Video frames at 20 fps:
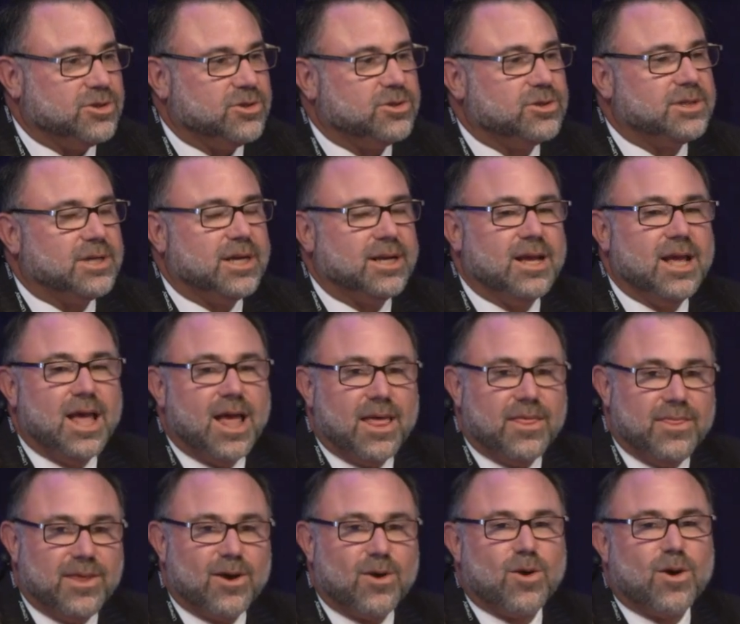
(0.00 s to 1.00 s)
Jill said,
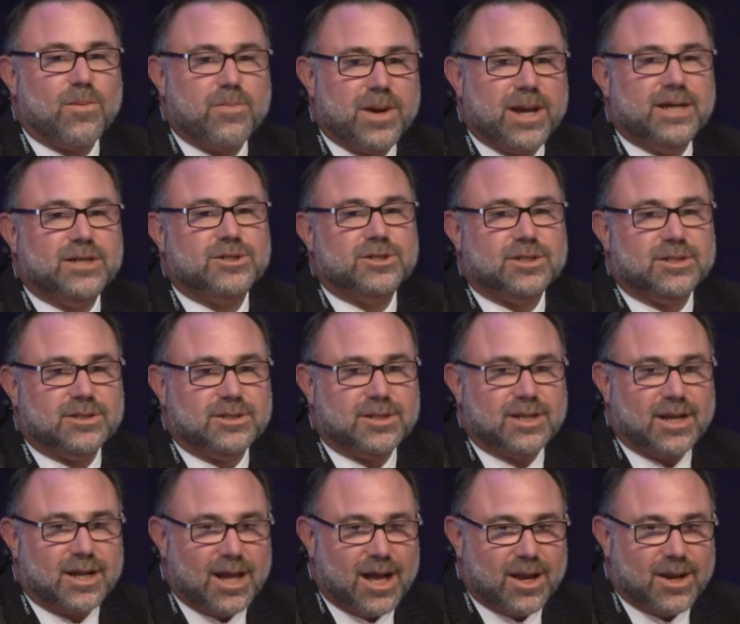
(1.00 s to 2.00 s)
there are patients
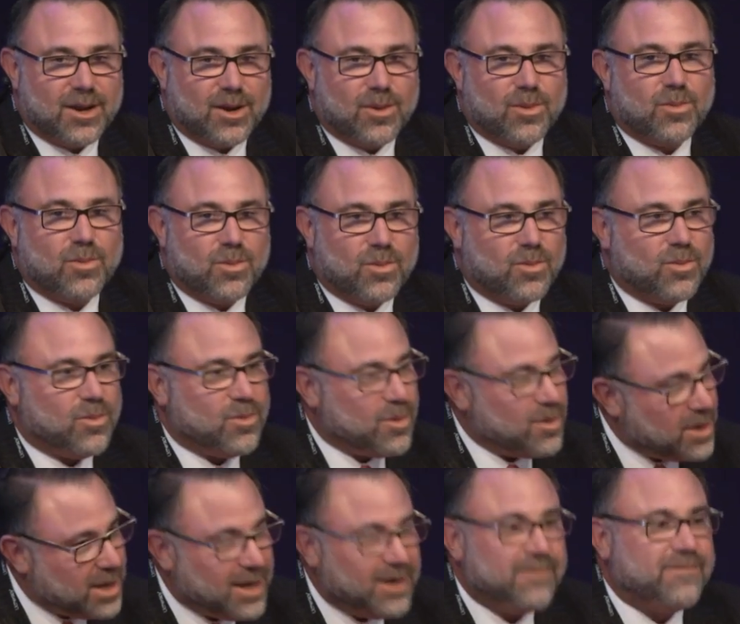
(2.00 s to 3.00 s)
that you know
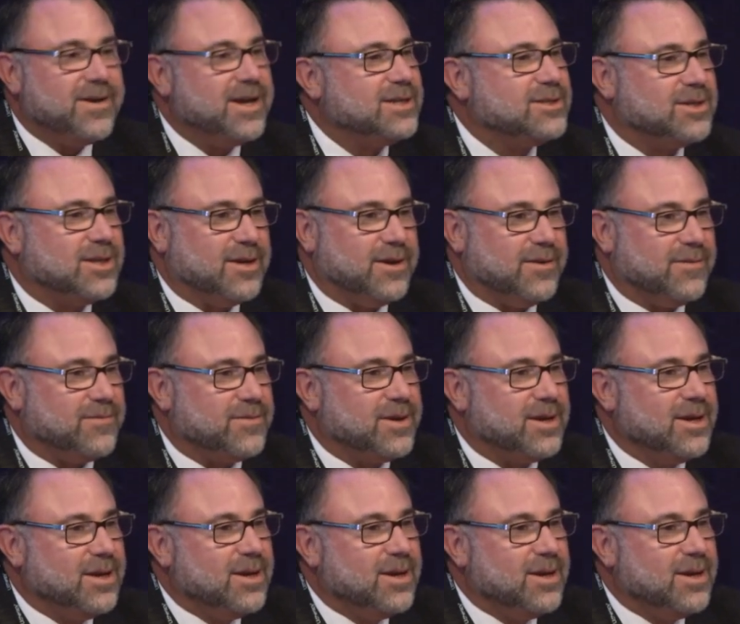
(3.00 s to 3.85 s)
need a facelift.